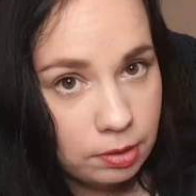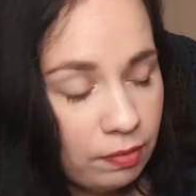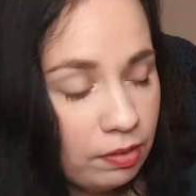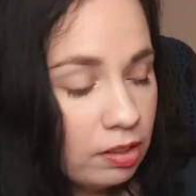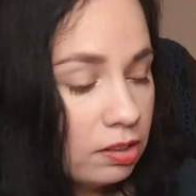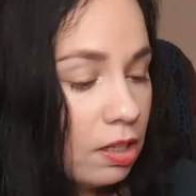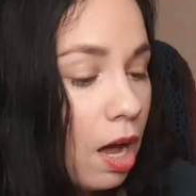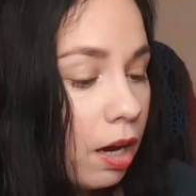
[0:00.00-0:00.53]
If it
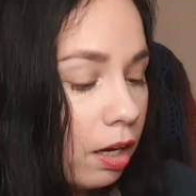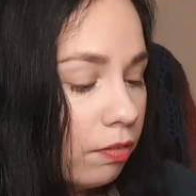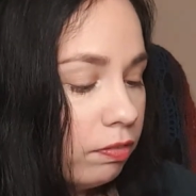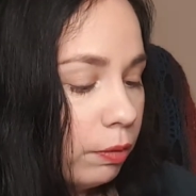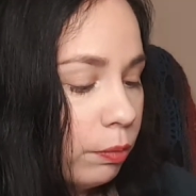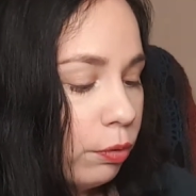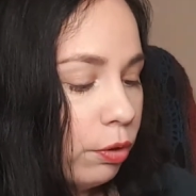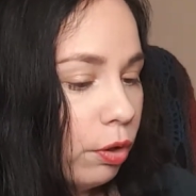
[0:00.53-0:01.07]
does not
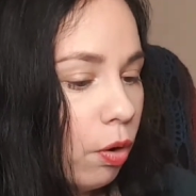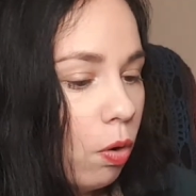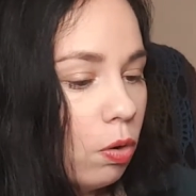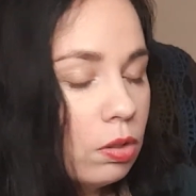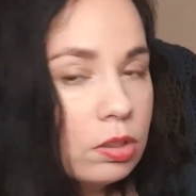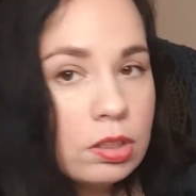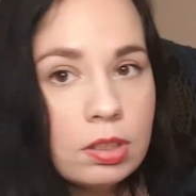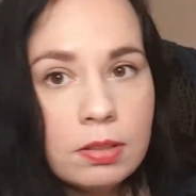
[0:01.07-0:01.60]
conflict with your
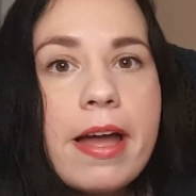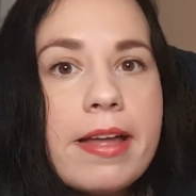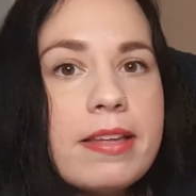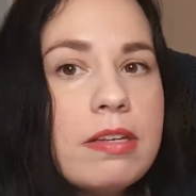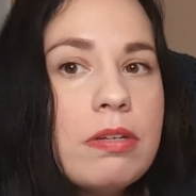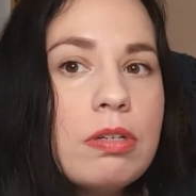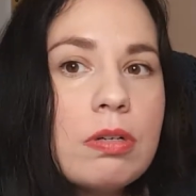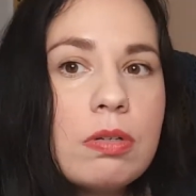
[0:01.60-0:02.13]
goals,
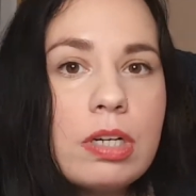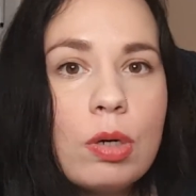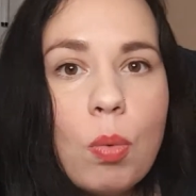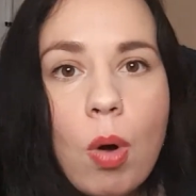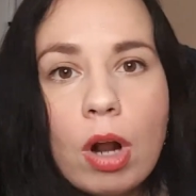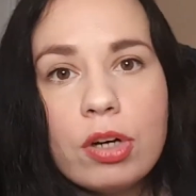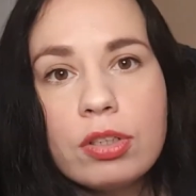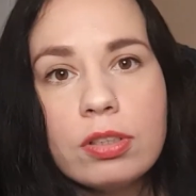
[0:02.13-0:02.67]
you don't need to
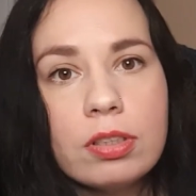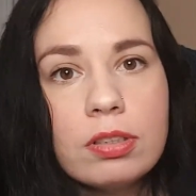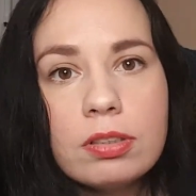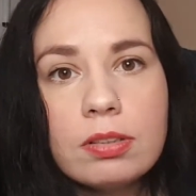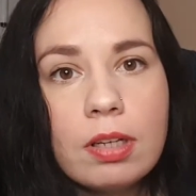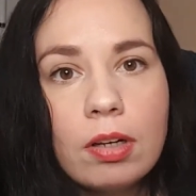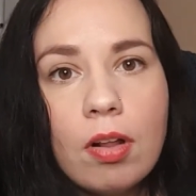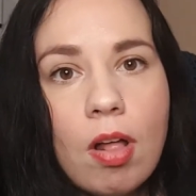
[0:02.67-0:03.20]
watch
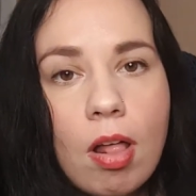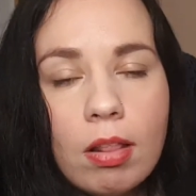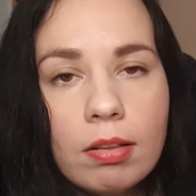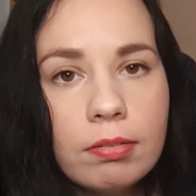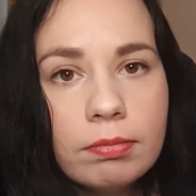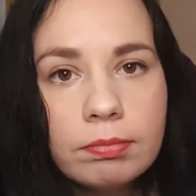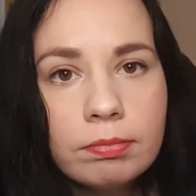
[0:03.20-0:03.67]
this at all.